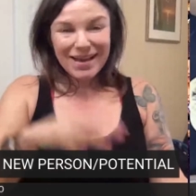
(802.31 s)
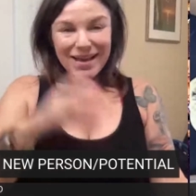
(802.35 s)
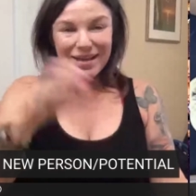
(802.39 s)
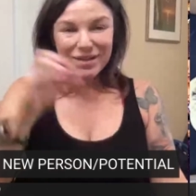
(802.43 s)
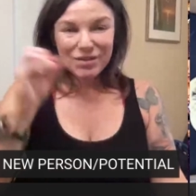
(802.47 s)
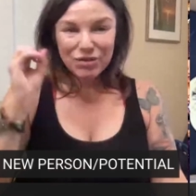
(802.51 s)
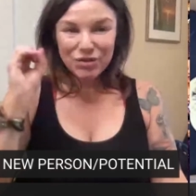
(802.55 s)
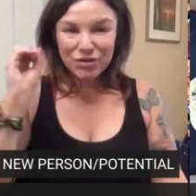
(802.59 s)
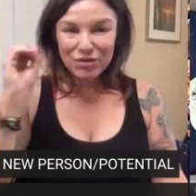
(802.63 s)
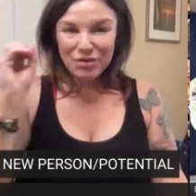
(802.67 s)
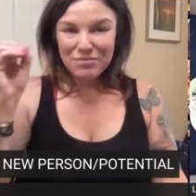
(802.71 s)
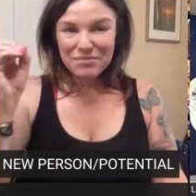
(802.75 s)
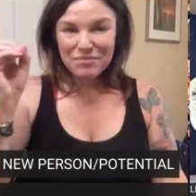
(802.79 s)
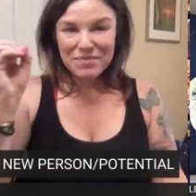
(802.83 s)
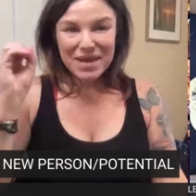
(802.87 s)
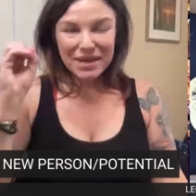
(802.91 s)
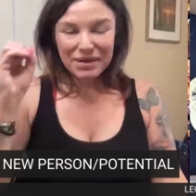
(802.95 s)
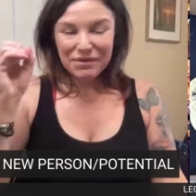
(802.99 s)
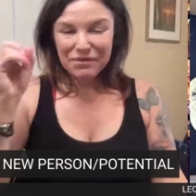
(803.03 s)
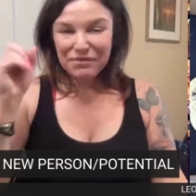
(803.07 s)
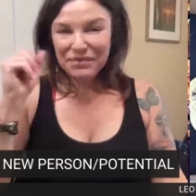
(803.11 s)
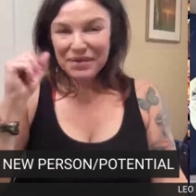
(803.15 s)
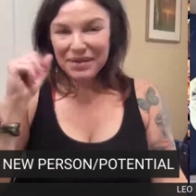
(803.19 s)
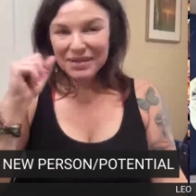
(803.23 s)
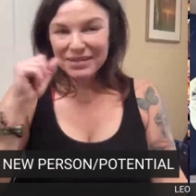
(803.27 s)
and you're
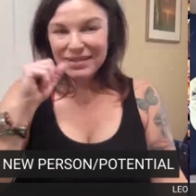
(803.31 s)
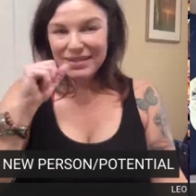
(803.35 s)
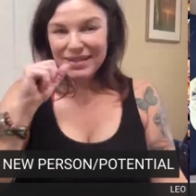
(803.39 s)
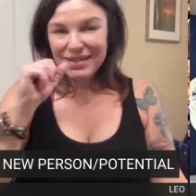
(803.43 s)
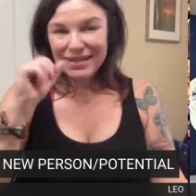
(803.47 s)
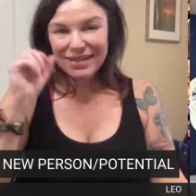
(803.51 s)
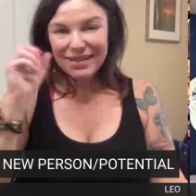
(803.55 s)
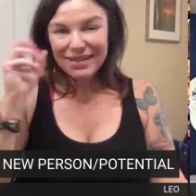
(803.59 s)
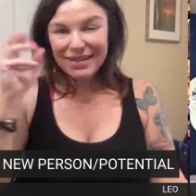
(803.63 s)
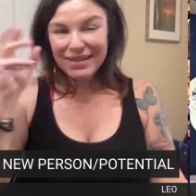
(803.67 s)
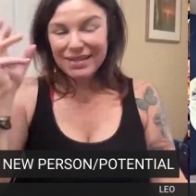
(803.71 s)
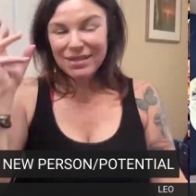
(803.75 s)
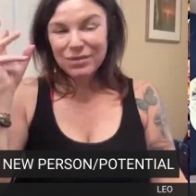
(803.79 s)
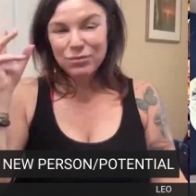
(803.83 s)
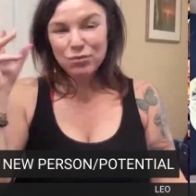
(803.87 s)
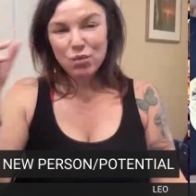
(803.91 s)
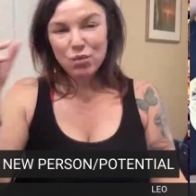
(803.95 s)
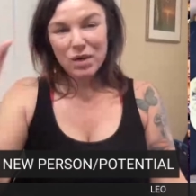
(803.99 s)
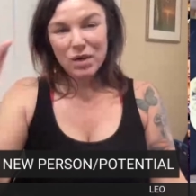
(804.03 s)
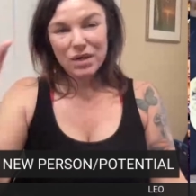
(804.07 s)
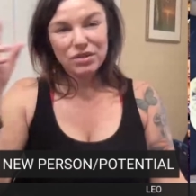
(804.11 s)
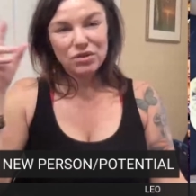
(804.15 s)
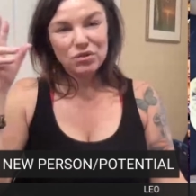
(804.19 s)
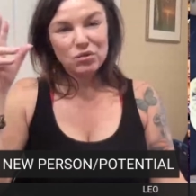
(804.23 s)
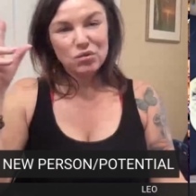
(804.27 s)
manifesting in
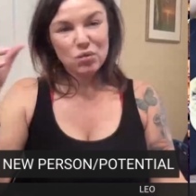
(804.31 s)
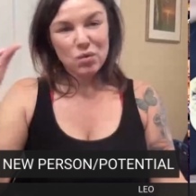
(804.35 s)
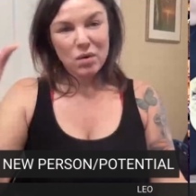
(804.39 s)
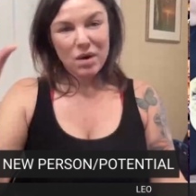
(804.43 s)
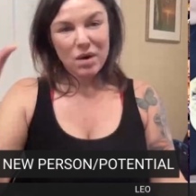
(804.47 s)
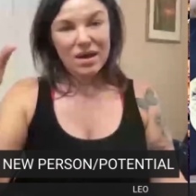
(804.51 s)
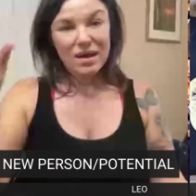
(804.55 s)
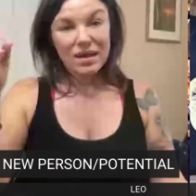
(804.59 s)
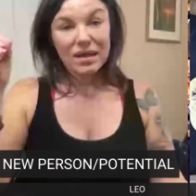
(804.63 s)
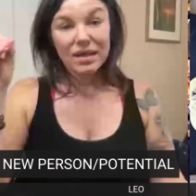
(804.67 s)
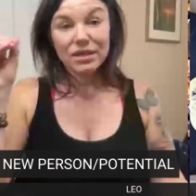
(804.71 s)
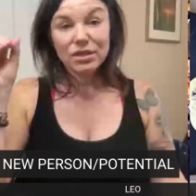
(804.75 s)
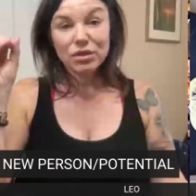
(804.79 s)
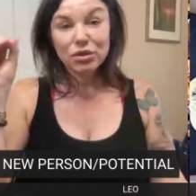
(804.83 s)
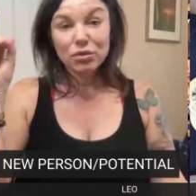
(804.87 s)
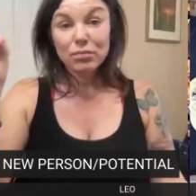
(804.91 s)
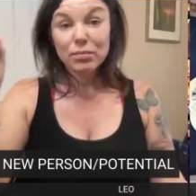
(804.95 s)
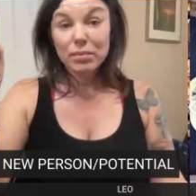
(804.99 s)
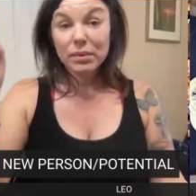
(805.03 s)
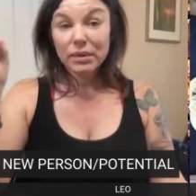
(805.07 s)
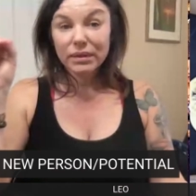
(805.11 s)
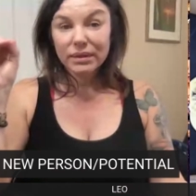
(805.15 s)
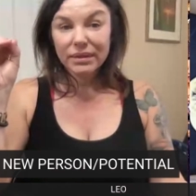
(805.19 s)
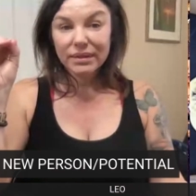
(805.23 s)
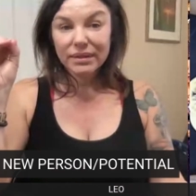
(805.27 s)
what you want, and you
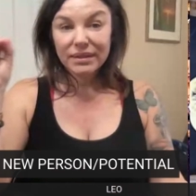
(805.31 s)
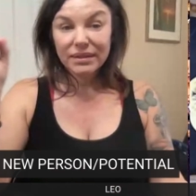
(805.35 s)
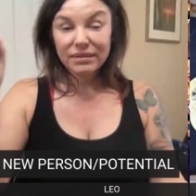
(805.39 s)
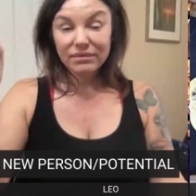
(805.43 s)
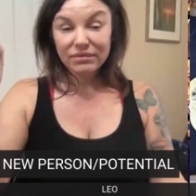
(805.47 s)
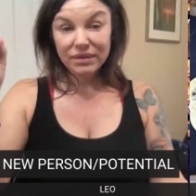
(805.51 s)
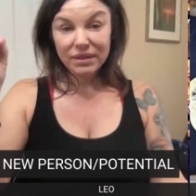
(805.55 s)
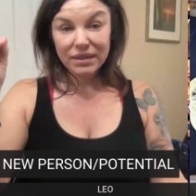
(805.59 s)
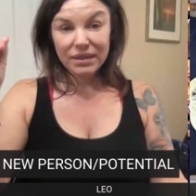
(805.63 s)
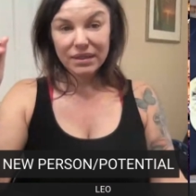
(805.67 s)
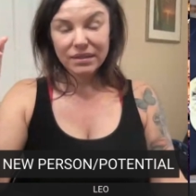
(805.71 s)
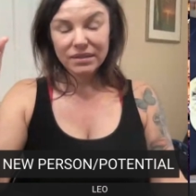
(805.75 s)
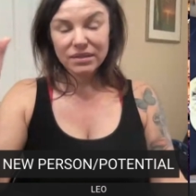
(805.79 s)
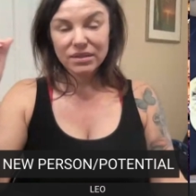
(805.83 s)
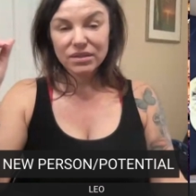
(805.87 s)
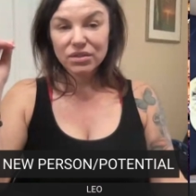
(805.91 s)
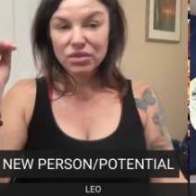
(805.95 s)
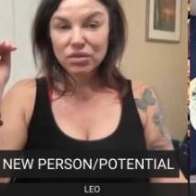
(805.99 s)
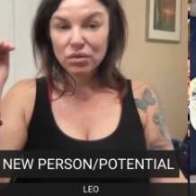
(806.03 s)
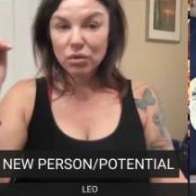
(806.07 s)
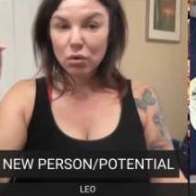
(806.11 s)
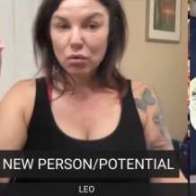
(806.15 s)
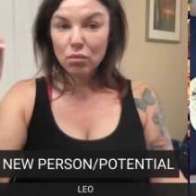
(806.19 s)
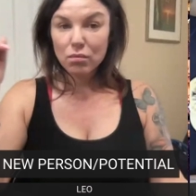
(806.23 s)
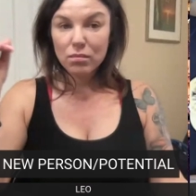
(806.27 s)
believe in it
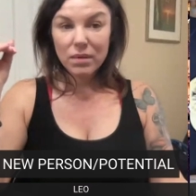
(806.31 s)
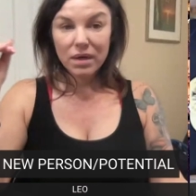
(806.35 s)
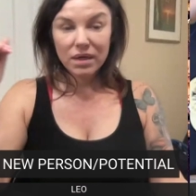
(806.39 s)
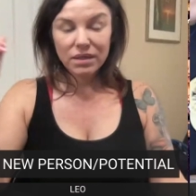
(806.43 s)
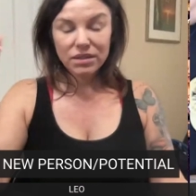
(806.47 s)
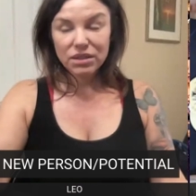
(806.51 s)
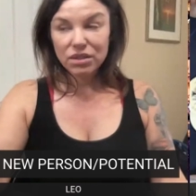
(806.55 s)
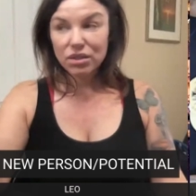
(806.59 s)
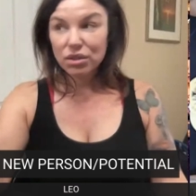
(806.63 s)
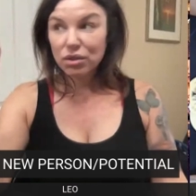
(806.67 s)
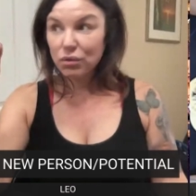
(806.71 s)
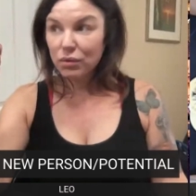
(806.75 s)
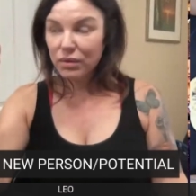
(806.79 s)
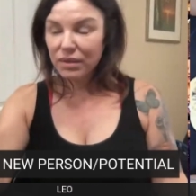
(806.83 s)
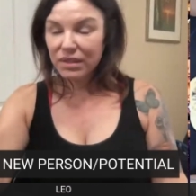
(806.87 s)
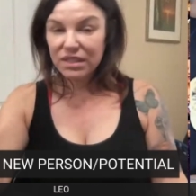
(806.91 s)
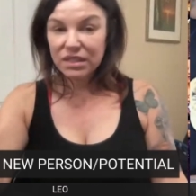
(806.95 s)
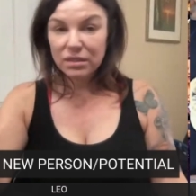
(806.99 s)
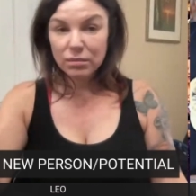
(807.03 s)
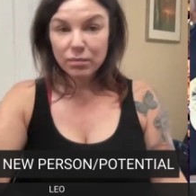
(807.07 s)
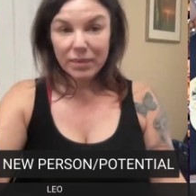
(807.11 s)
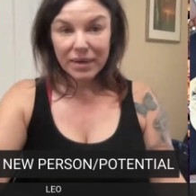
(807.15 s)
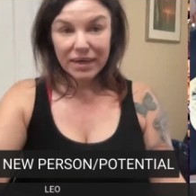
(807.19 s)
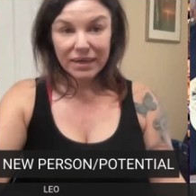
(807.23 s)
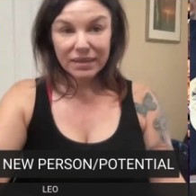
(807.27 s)
so much, and you
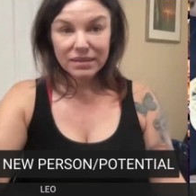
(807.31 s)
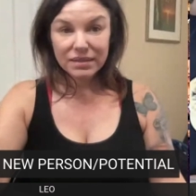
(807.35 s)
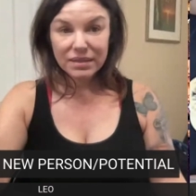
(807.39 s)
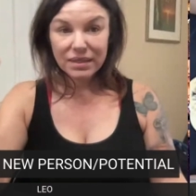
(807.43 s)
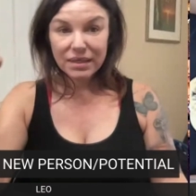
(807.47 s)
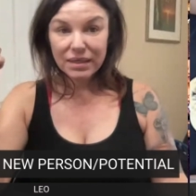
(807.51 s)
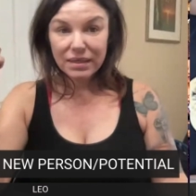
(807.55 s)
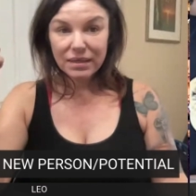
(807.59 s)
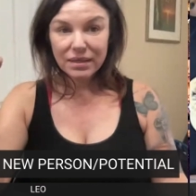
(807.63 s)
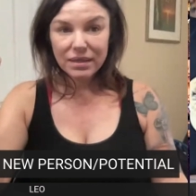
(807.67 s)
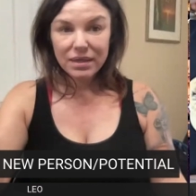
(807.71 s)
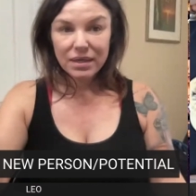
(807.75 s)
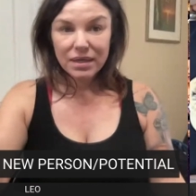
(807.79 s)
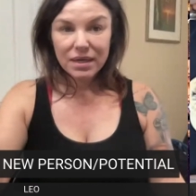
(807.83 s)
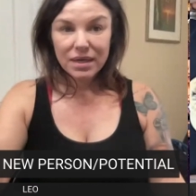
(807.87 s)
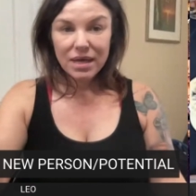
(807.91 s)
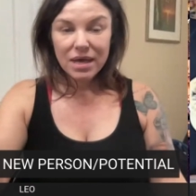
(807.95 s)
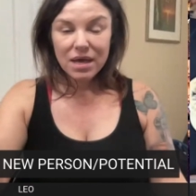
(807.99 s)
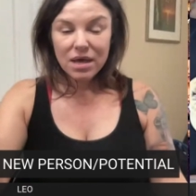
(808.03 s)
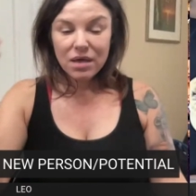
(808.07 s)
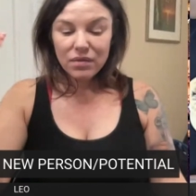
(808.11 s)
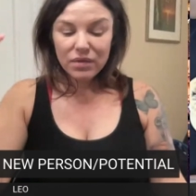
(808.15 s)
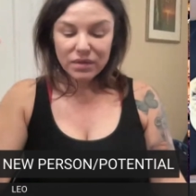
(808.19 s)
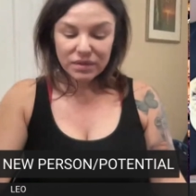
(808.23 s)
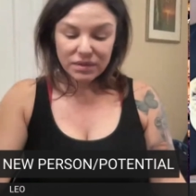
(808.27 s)
expect it.
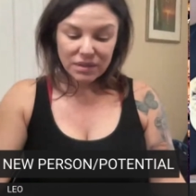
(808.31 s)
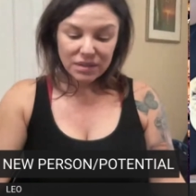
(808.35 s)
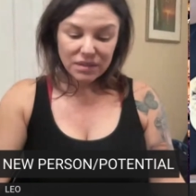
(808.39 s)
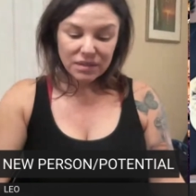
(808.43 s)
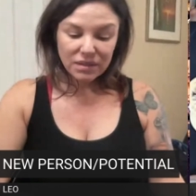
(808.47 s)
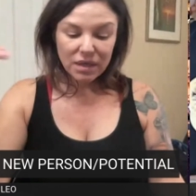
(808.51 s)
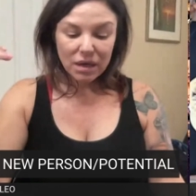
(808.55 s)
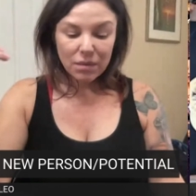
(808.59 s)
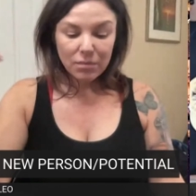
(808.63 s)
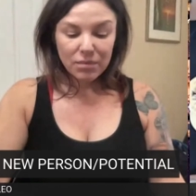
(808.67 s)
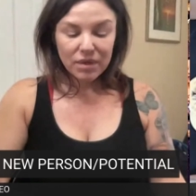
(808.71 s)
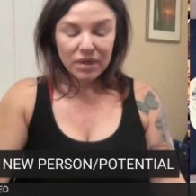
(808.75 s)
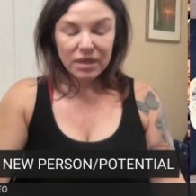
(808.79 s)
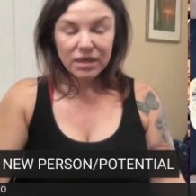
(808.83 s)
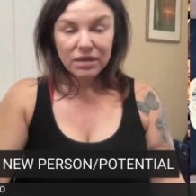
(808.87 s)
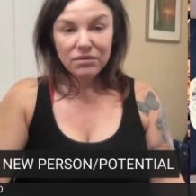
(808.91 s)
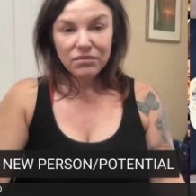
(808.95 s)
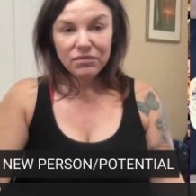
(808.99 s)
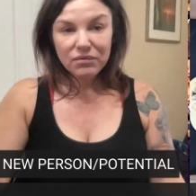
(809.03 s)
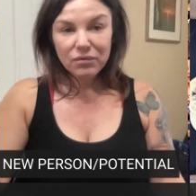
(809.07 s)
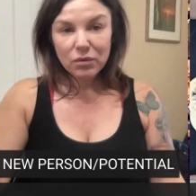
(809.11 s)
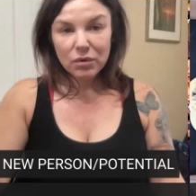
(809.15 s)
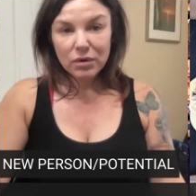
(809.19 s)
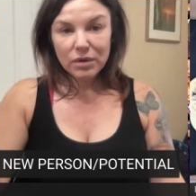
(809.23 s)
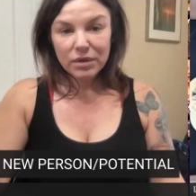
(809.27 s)
This is coming
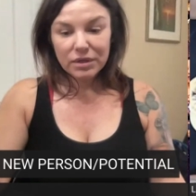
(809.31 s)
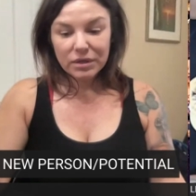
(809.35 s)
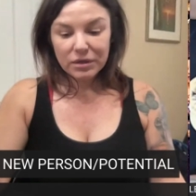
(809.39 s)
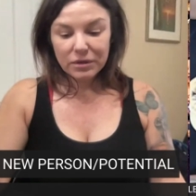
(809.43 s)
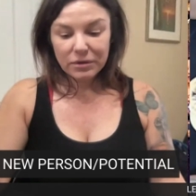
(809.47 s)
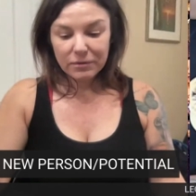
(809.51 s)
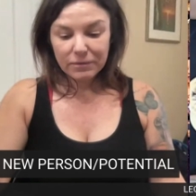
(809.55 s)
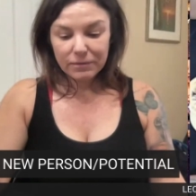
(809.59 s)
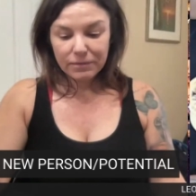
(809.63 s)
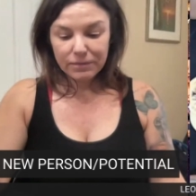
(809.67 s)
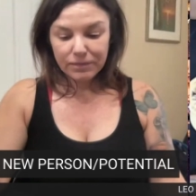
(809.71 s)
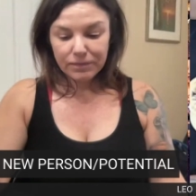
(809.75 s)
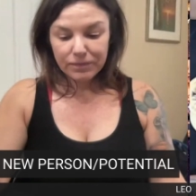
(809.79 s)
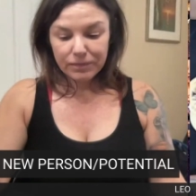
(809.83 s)
in for you.